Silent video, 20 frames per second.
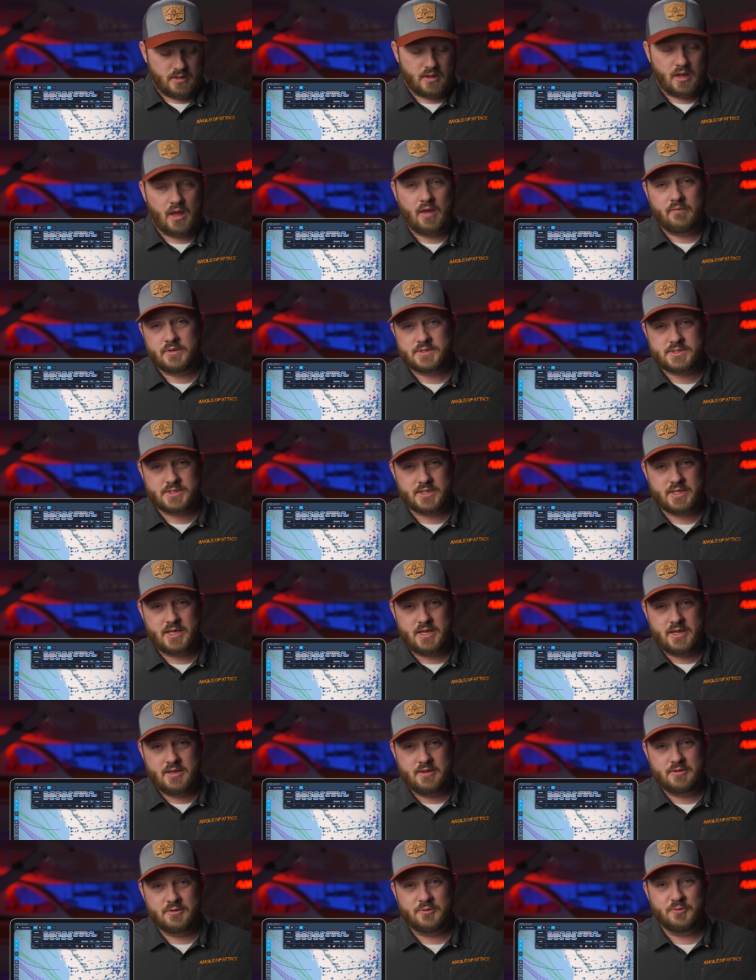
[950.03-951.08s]

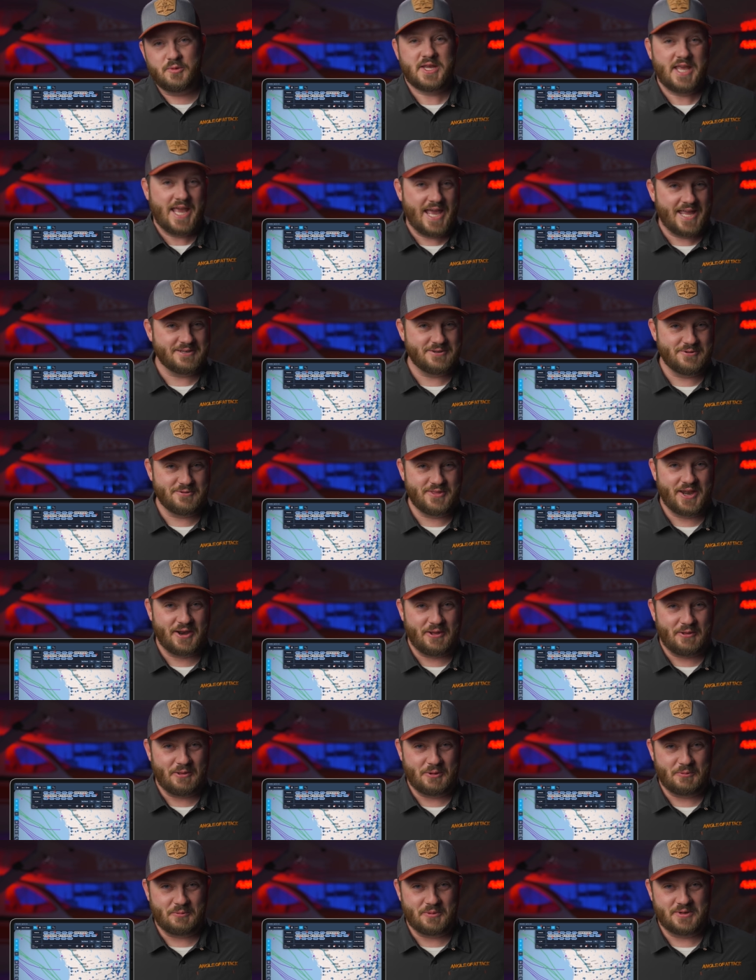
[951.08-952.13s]
Obviously, we can't do that
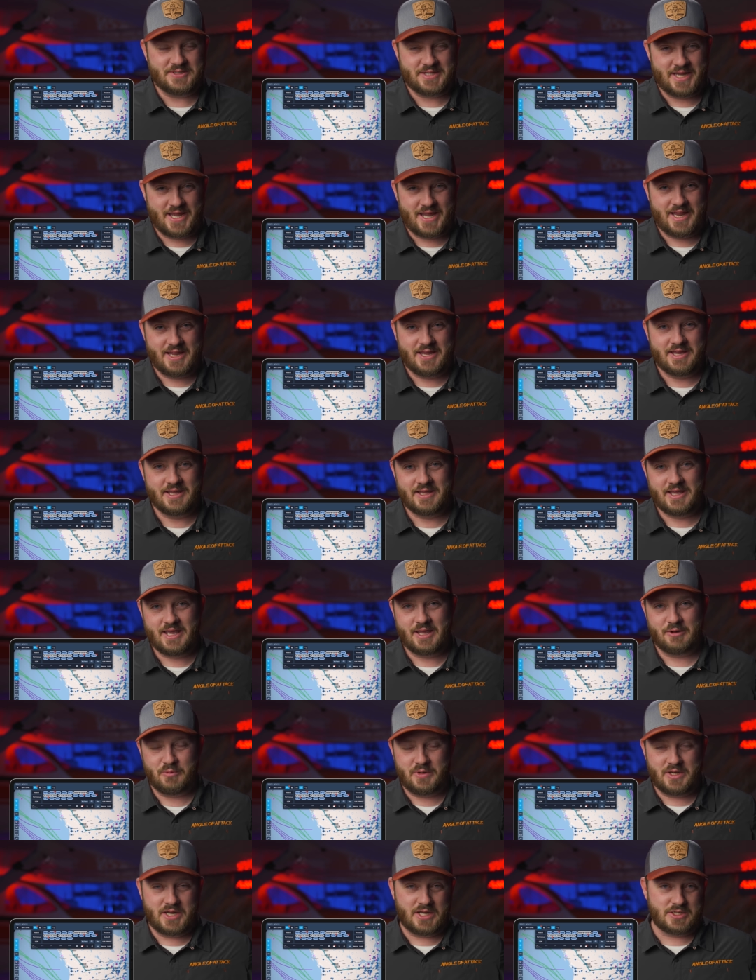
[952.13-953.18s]
all in one day,
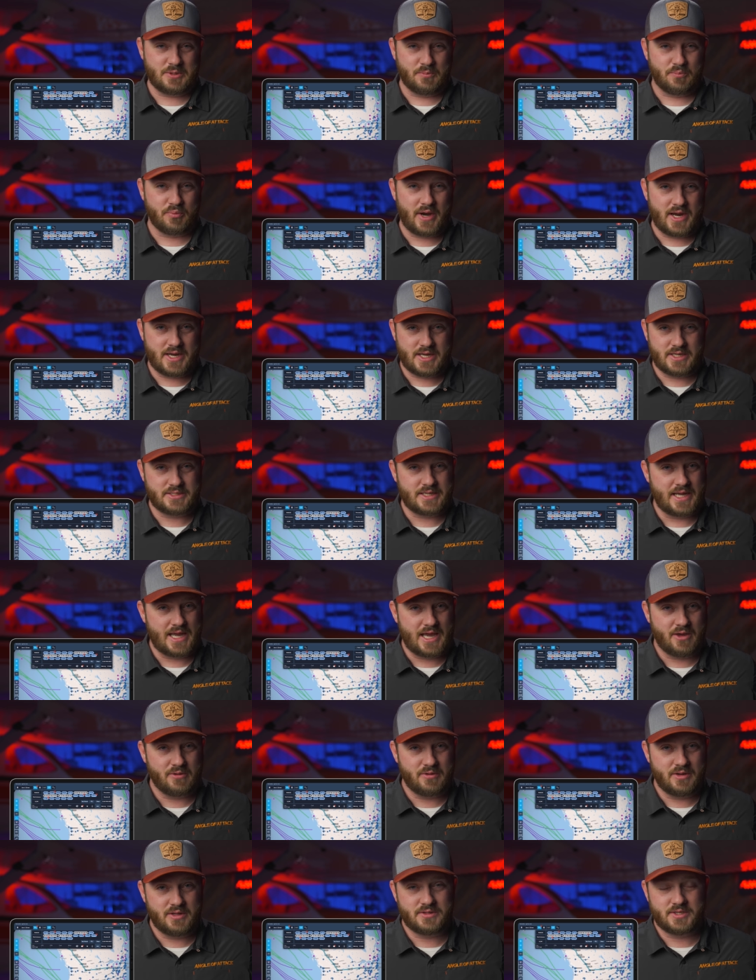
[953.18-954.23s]
and we need to break it
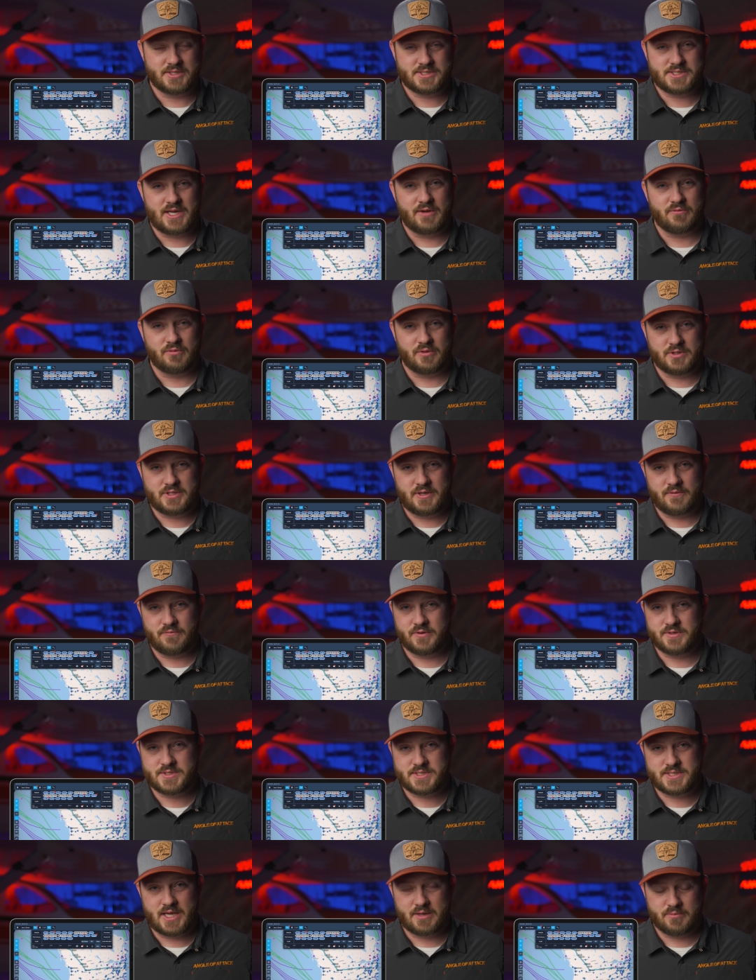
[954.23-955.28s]
down into several
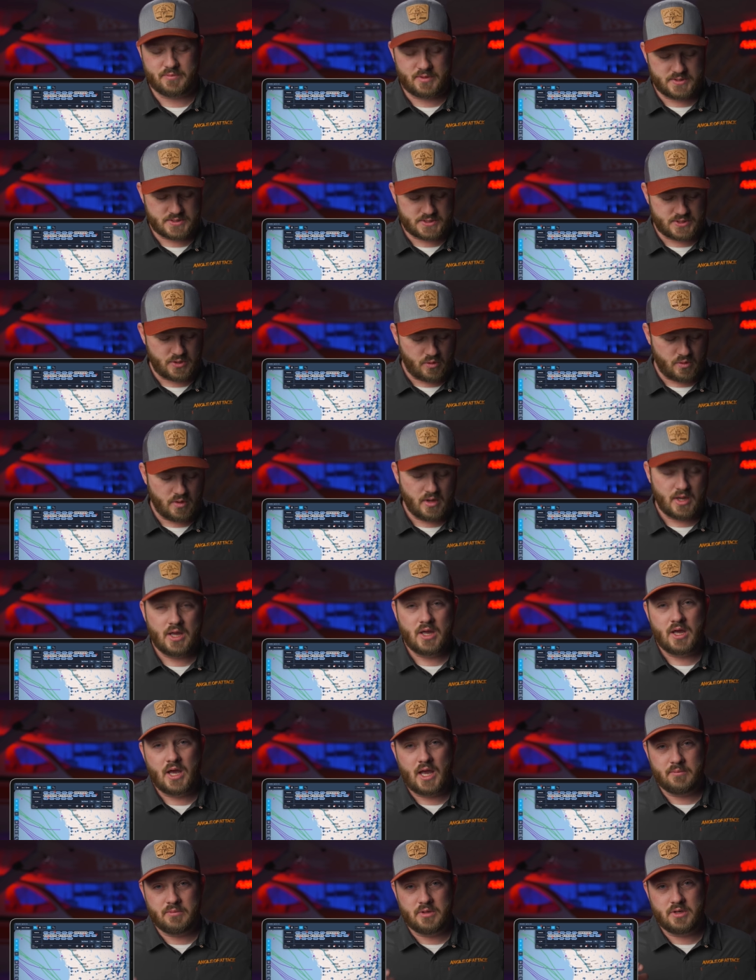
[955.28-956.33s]
different segments. So,
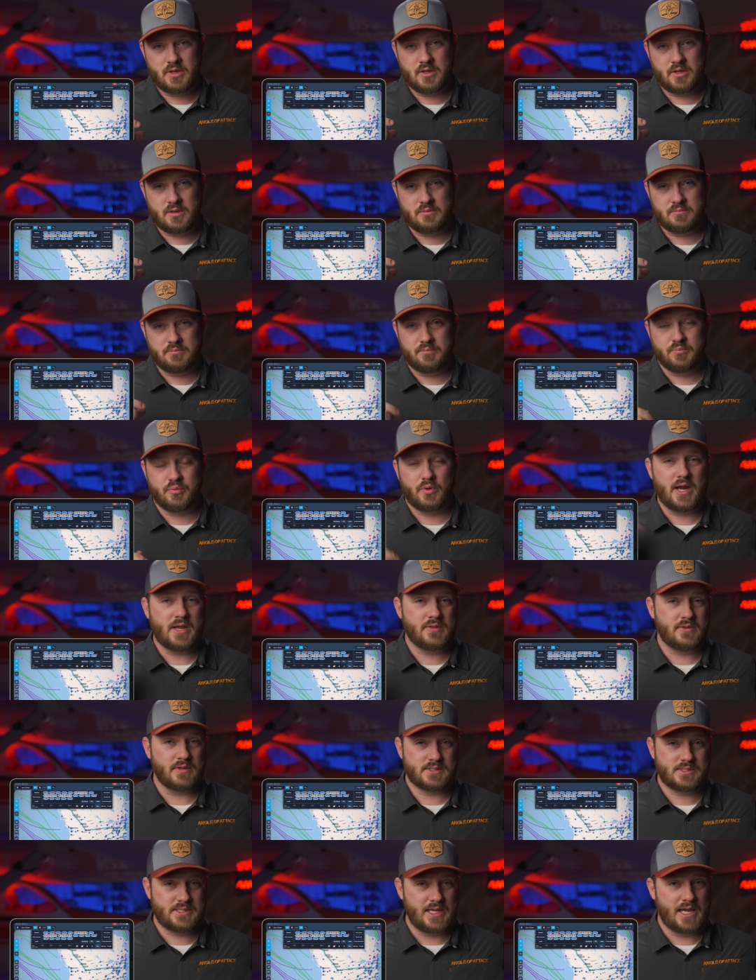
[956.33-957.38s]
I'm going to break
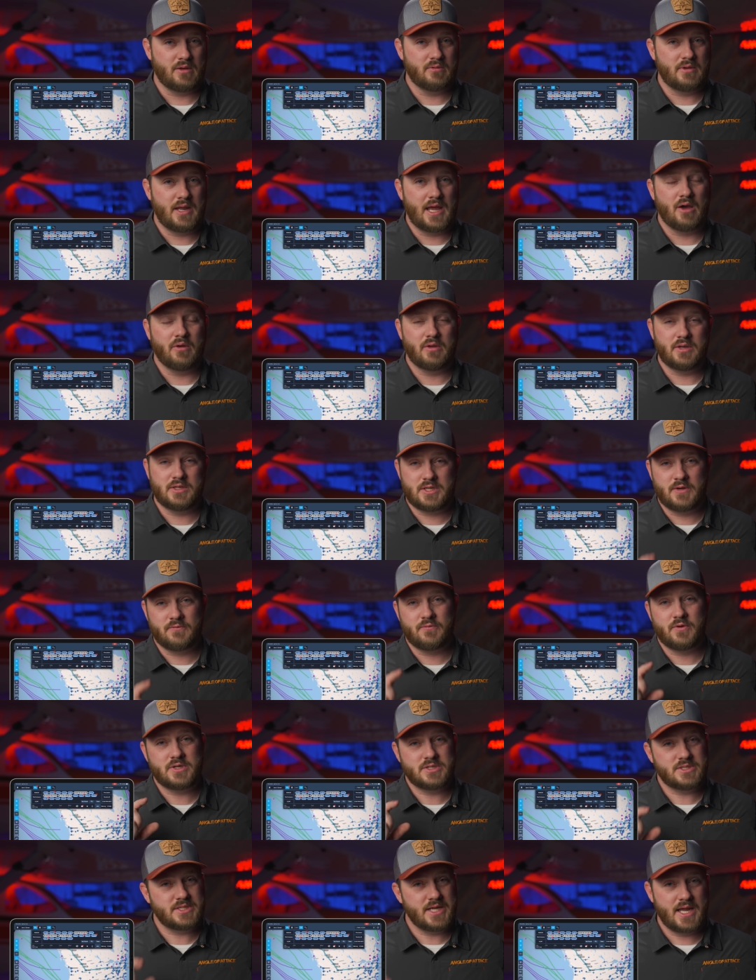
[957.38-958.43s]
this down now in
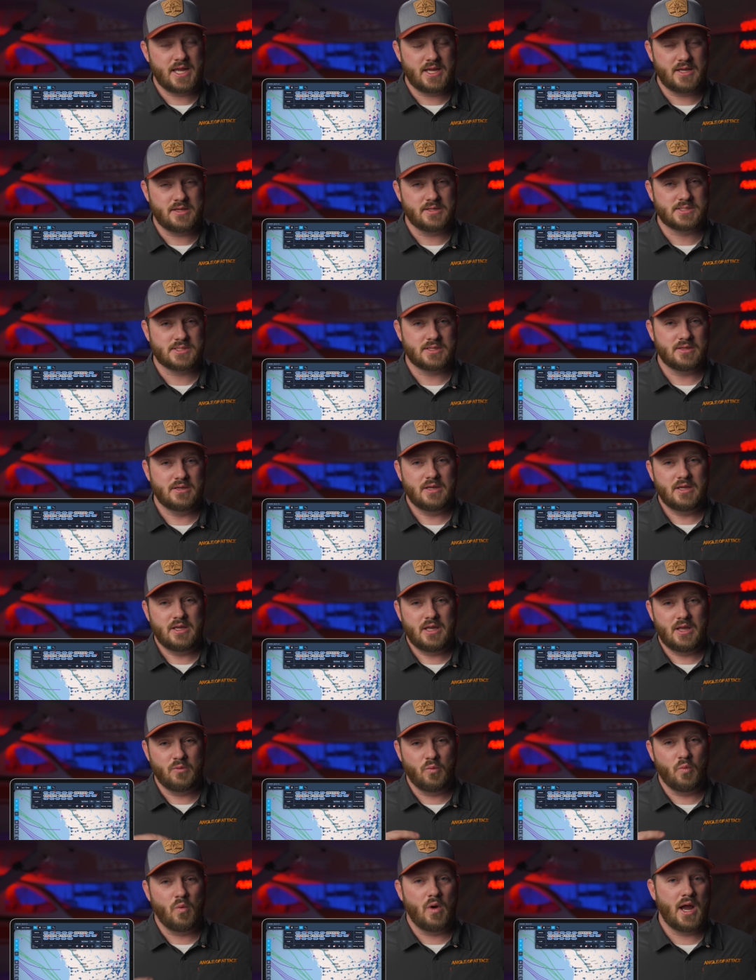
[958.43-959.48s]
different days
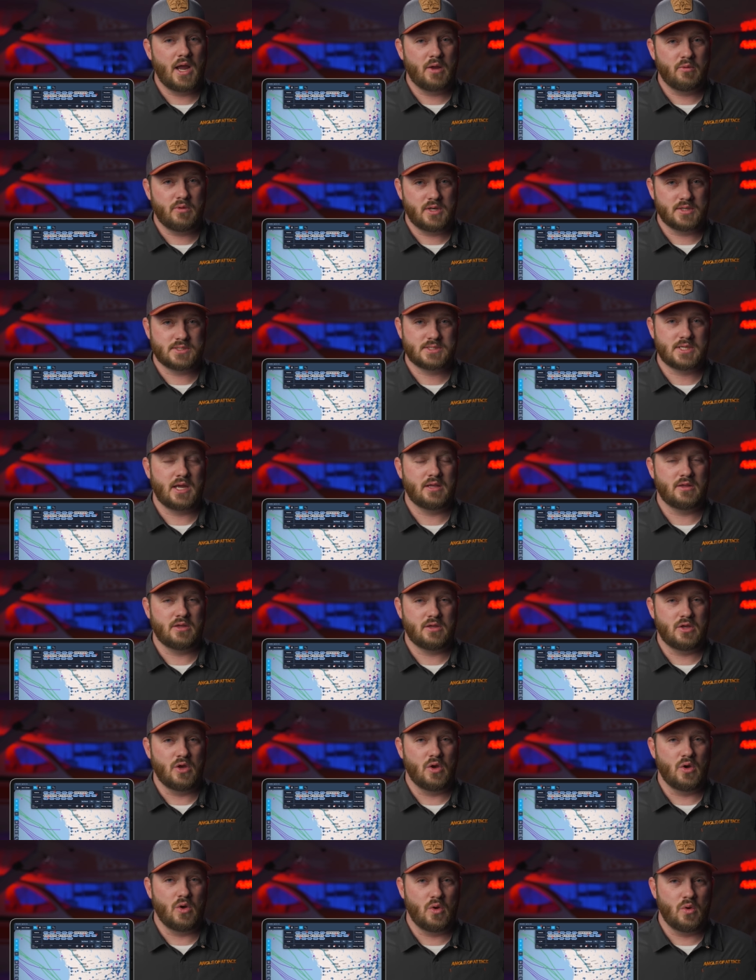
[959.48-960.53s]
and why we decided to
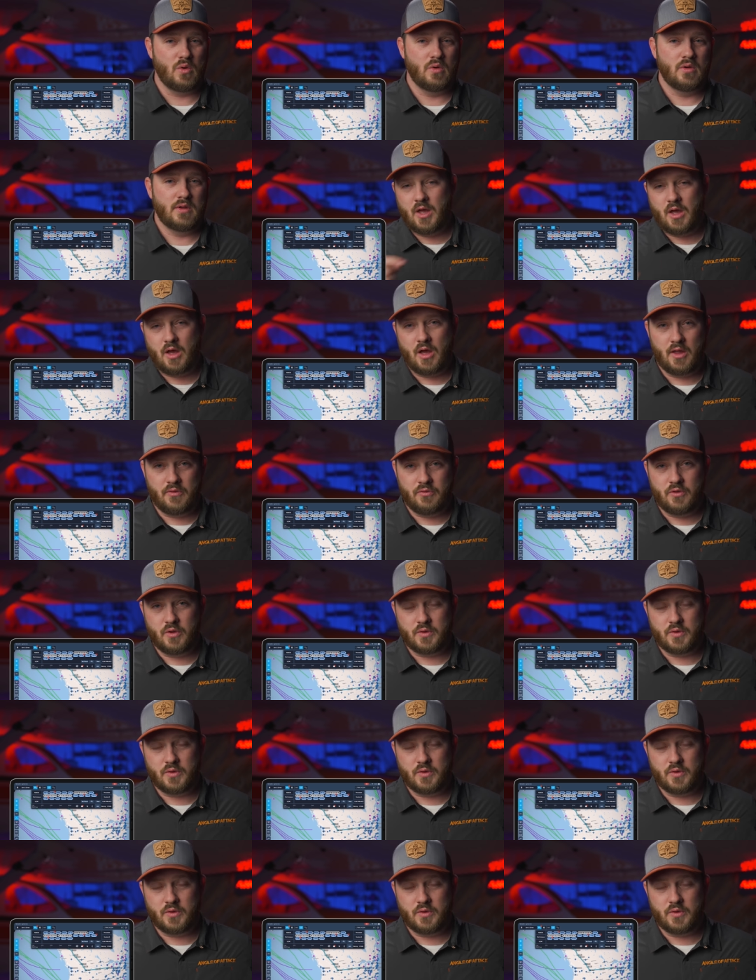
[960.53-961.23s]
go on